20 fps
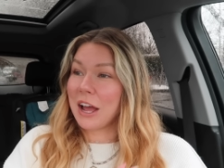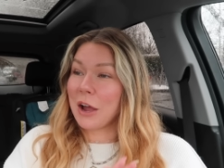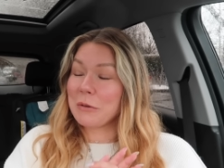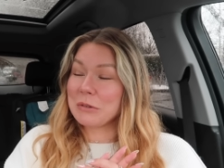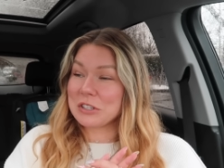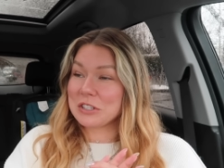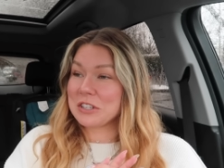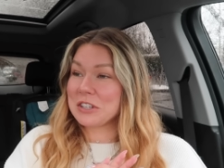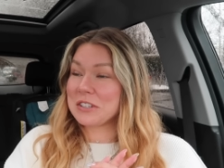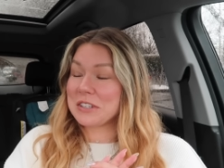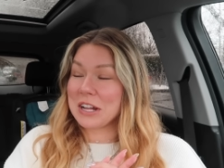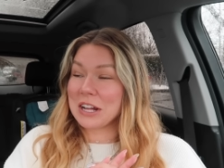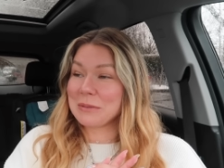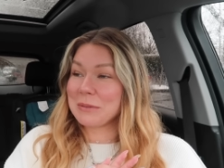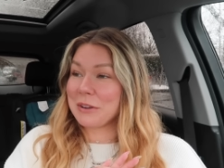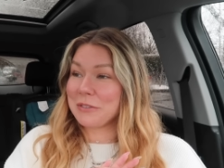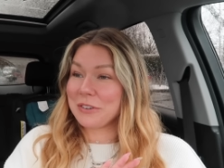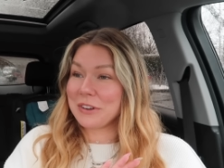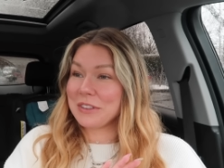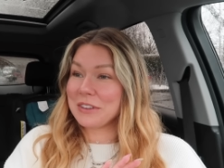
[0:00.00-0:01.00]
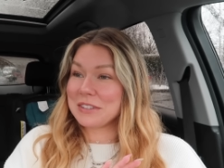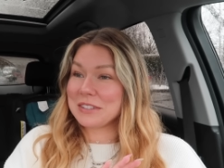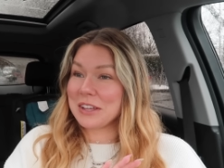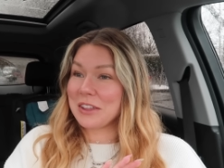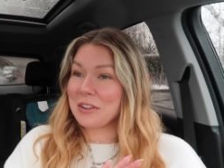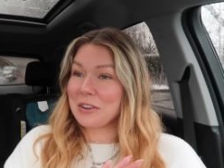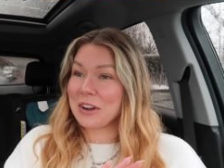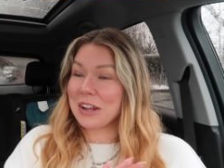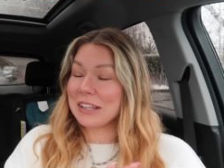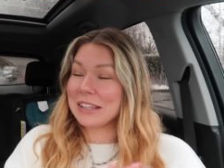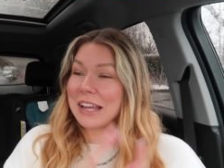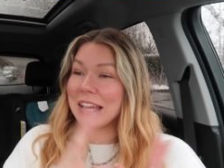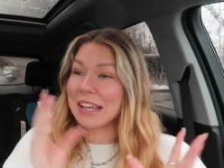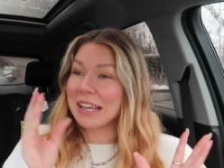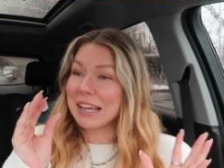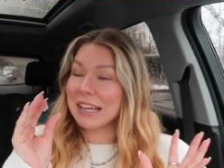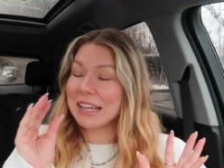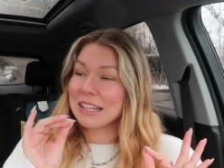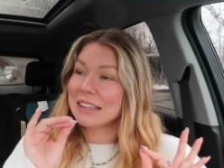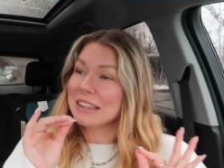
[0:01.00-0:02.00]
I was just telling my friend this the other day,
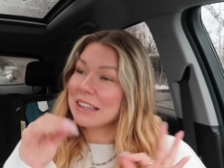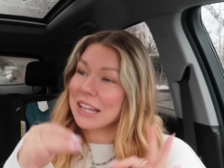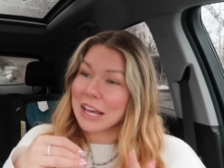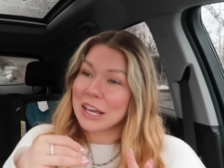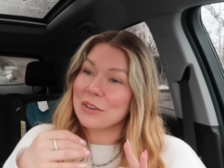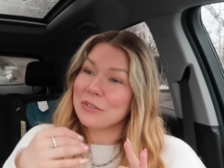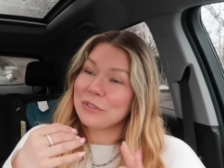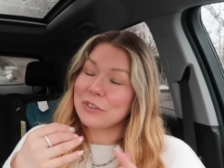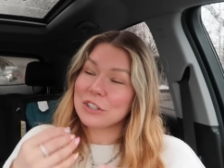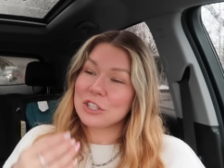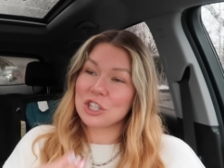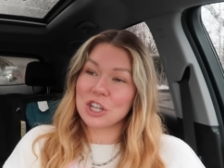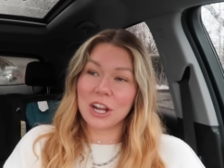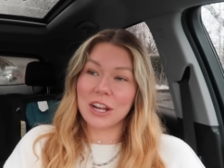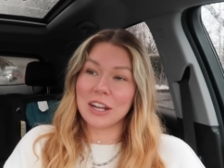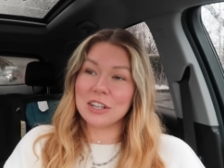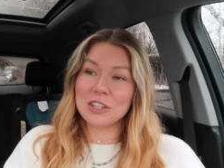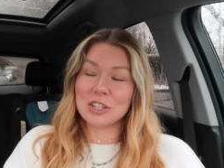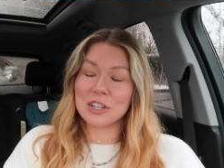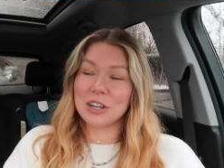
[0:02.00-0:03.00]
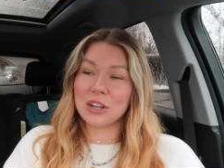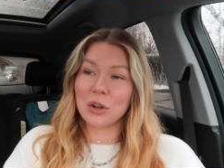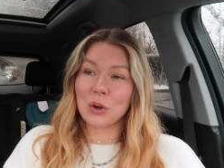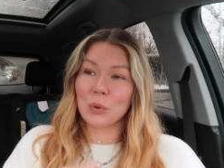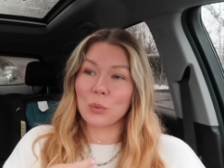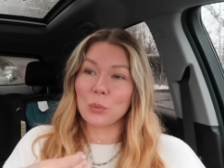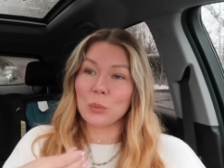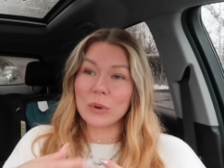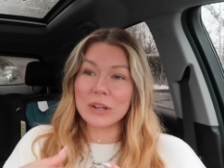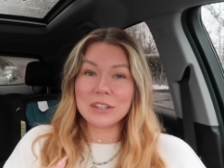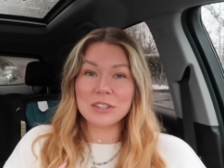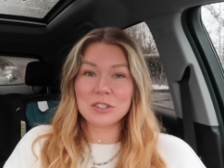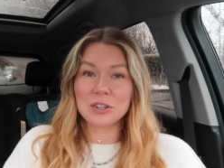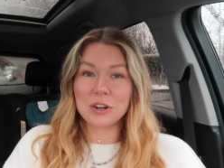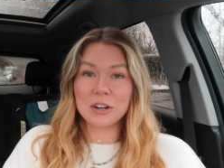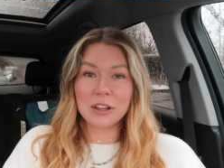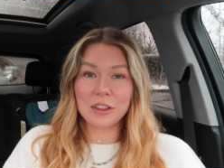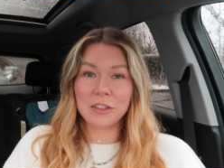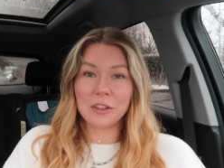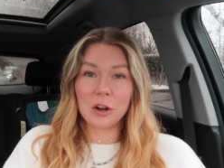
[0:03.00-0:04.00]
like life changing
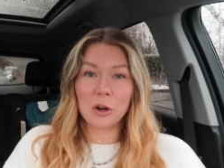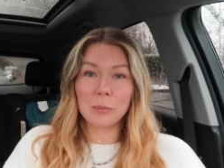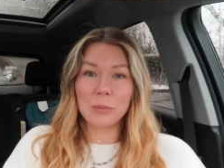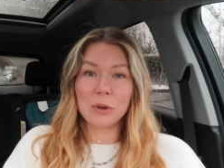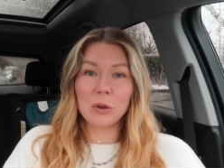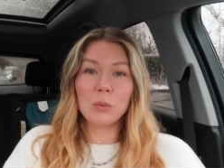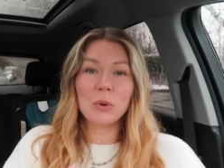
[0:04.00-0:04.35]
restarting therapy,